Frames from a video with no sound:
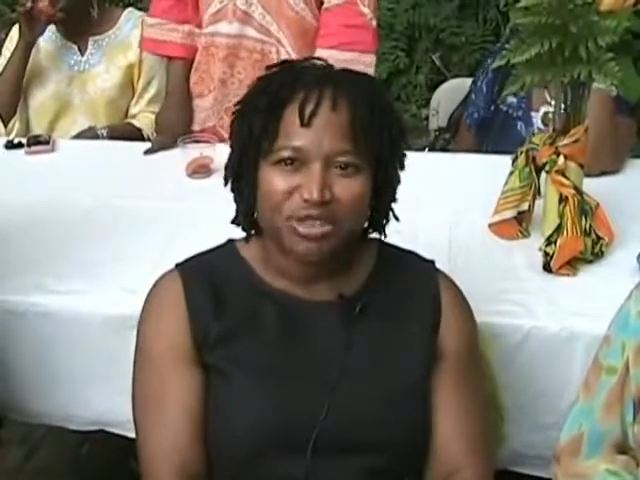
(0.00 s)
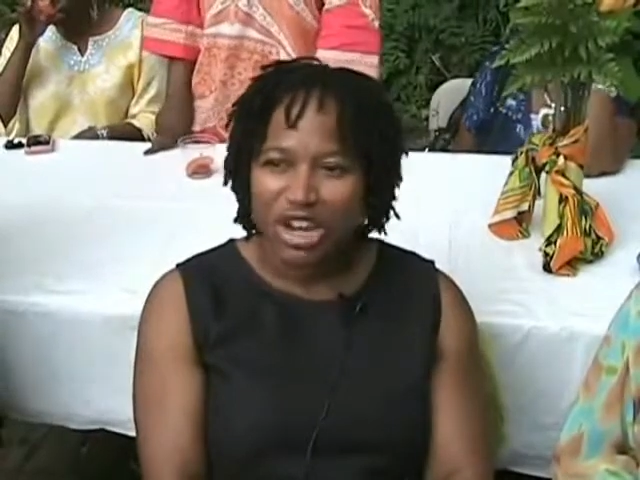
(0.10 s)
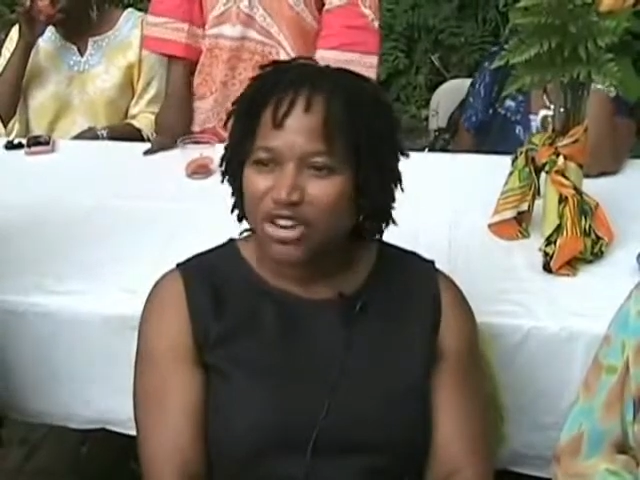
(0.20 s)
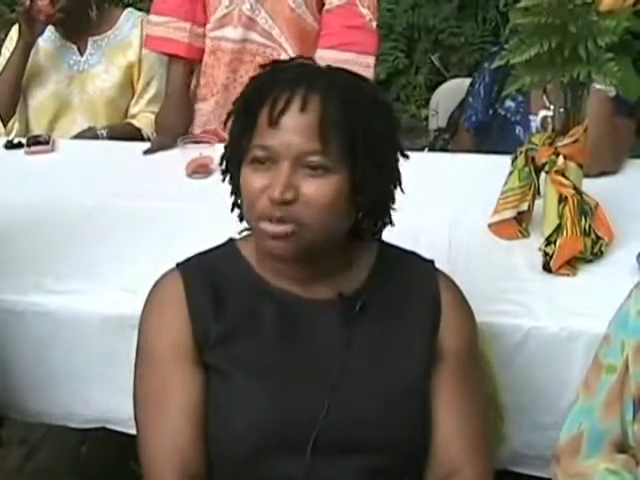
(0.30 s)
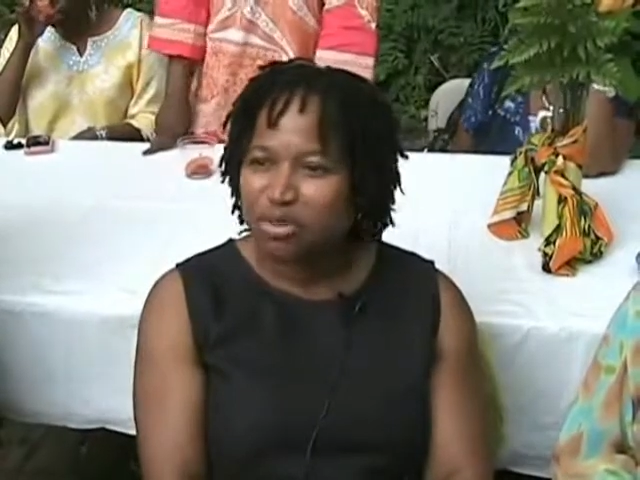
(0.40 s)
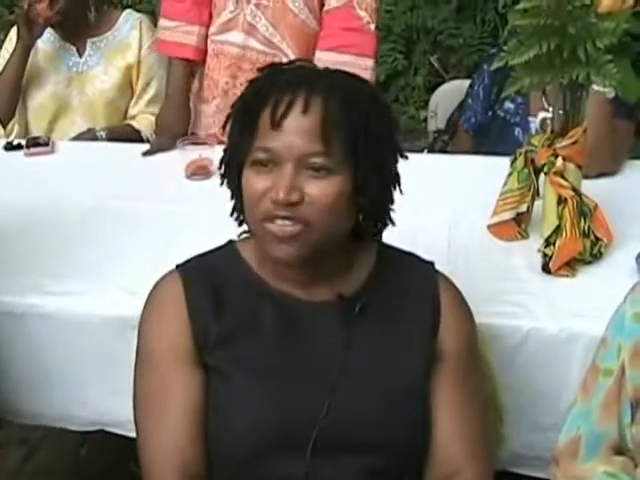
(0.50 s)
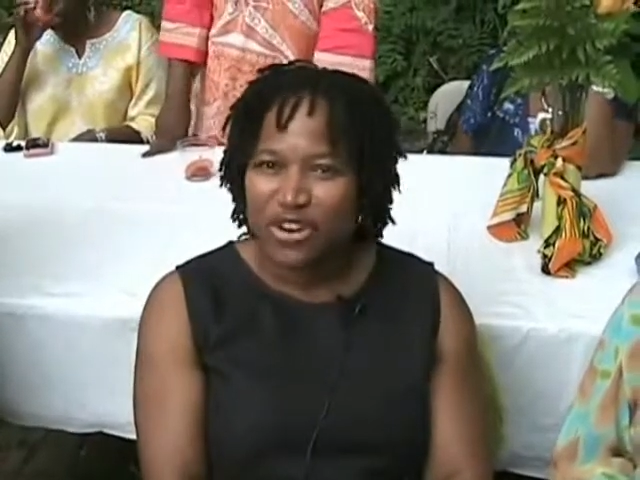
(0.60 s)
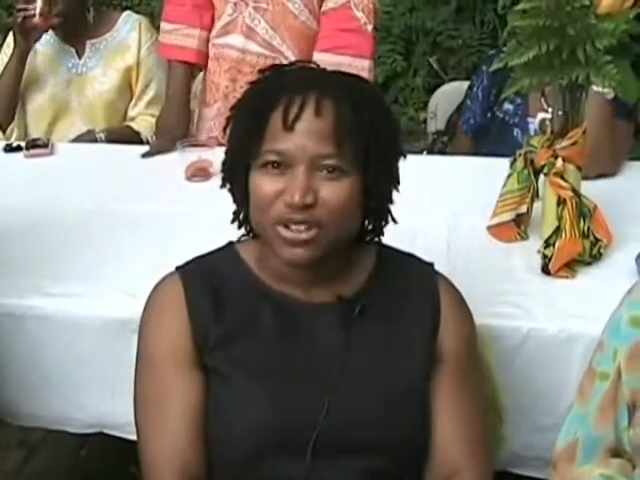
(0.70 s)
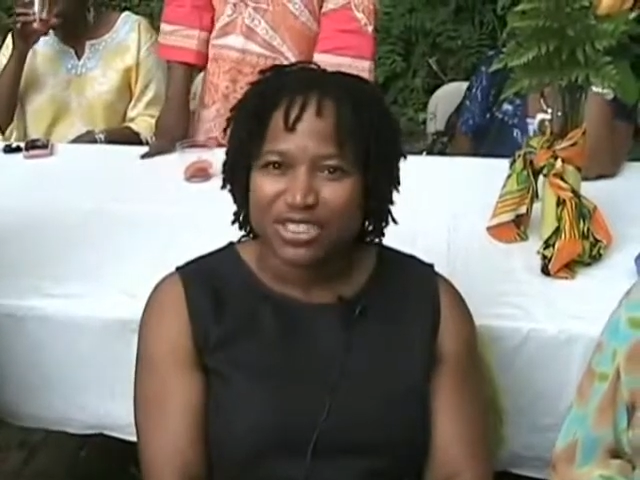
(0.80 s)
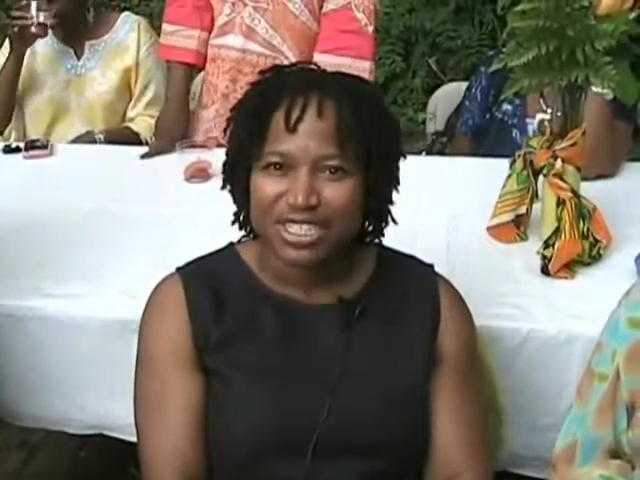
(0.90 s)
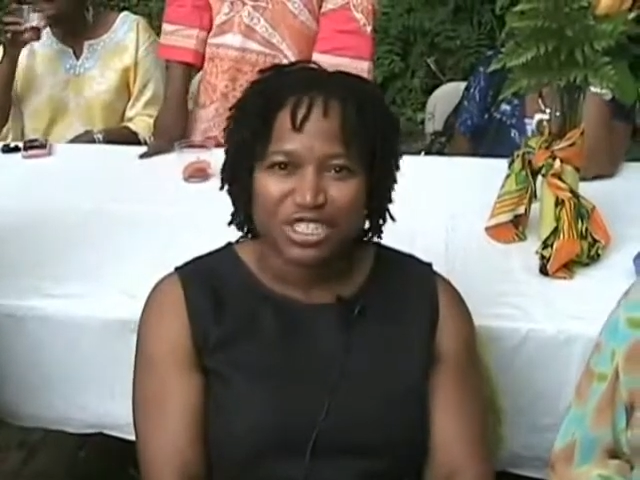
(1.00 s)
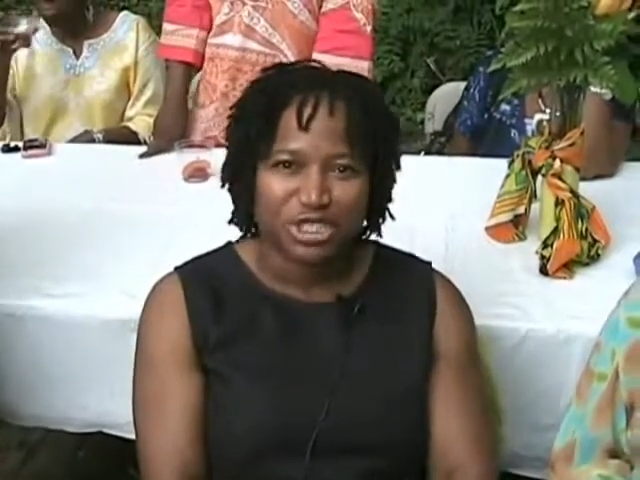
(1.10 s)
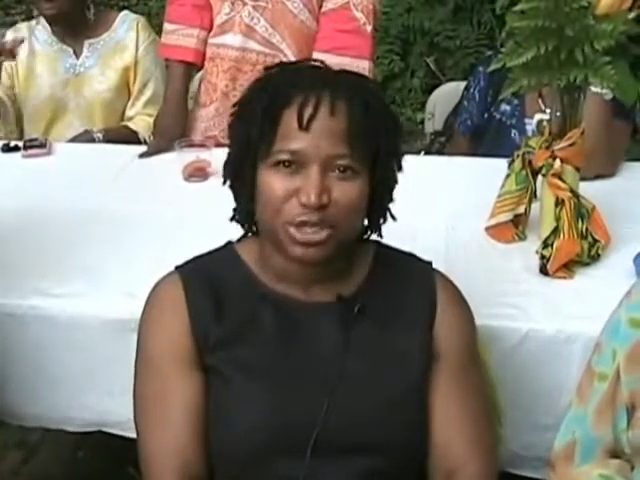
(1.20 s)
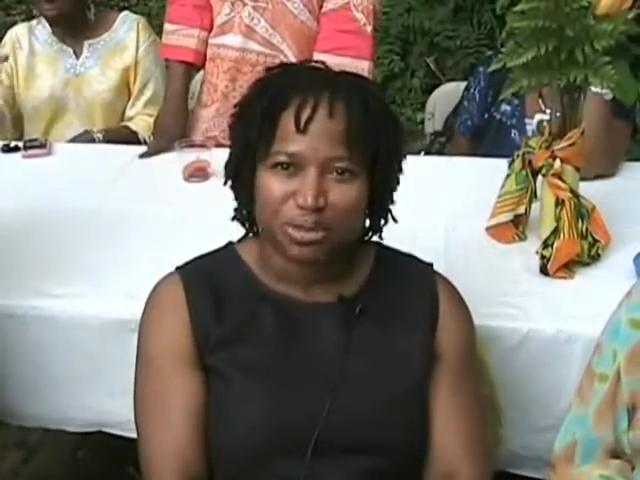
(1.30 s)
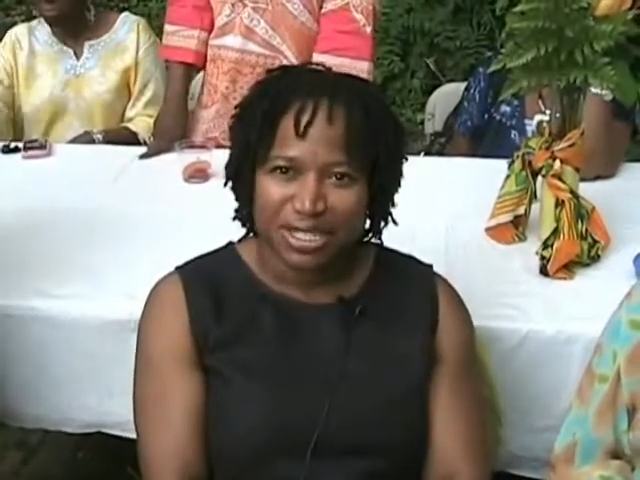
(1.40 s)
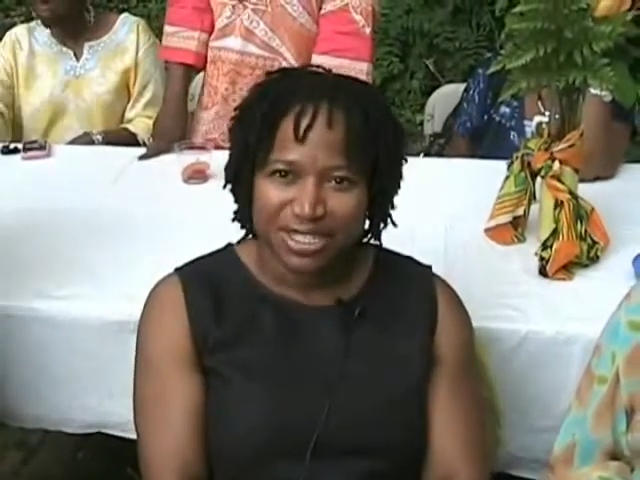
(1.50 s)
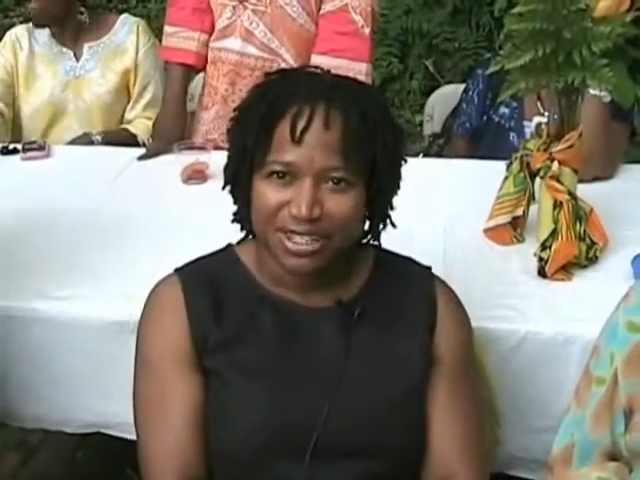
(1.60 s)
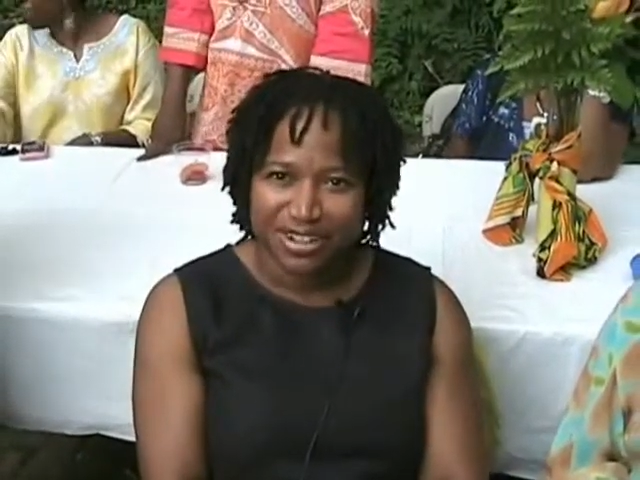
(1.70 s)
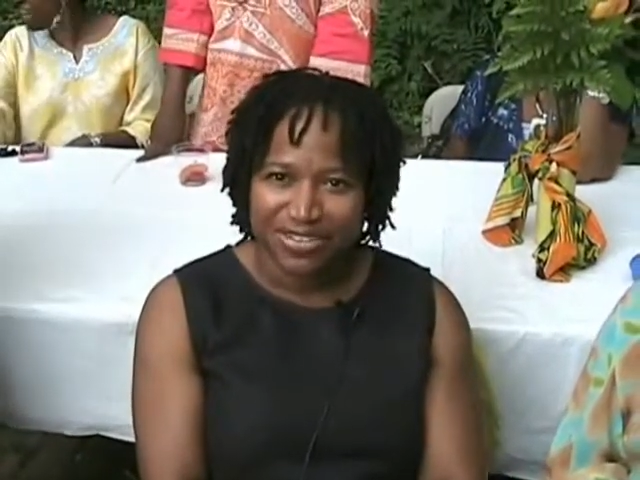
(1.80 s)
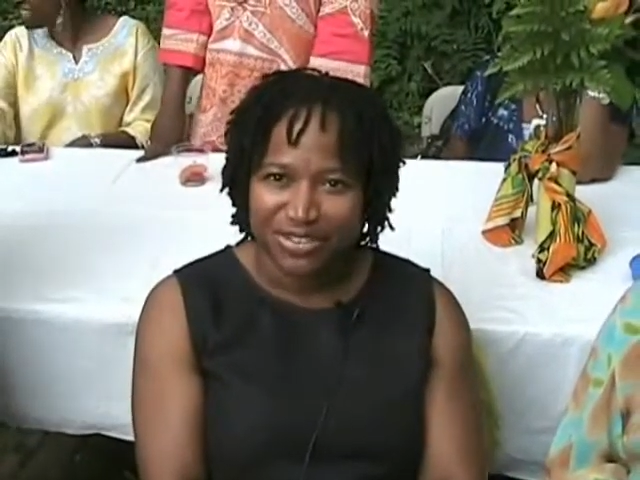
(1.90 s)
Great group of folks. Enjoy
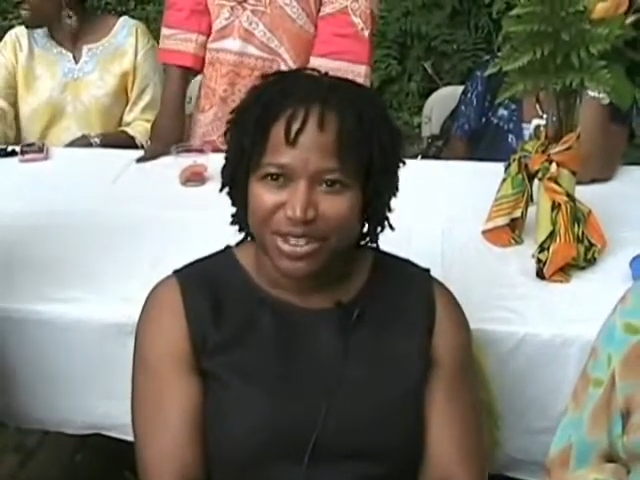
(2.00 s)
myself